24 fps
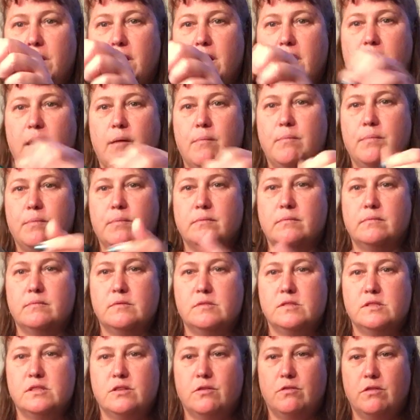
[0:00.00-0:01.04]
it up.
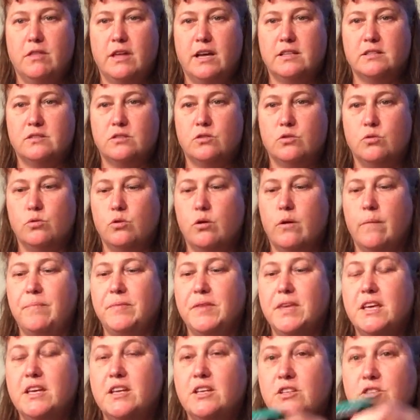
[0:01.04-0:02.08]
So that's cool.
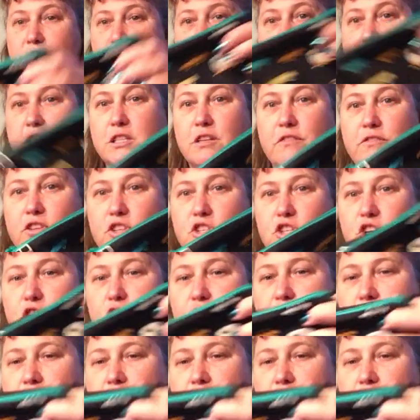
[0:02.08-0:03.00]
So these are for sure going